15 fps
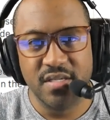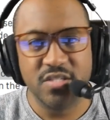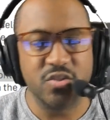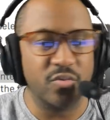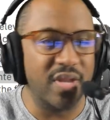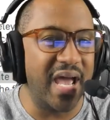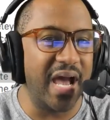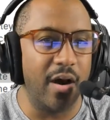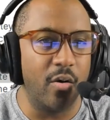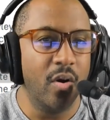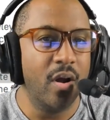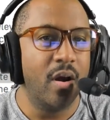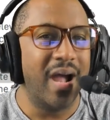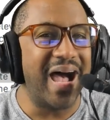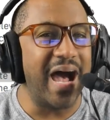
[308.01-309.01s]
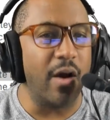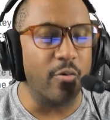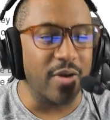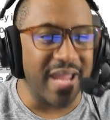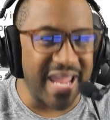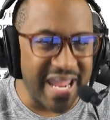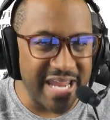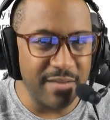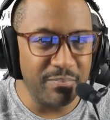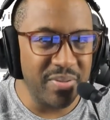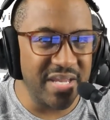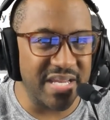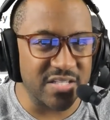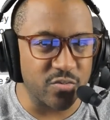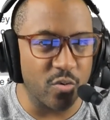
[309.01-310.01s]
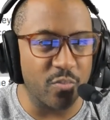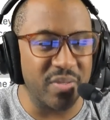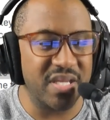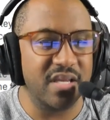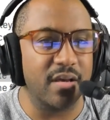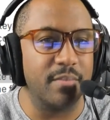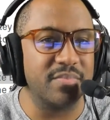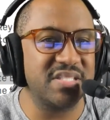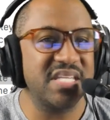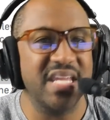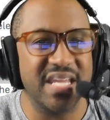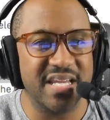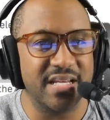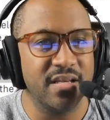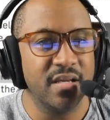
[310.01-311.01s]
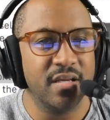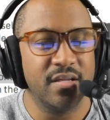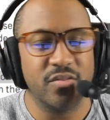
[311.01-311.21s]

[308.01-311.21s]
So now our eight picks will become ten.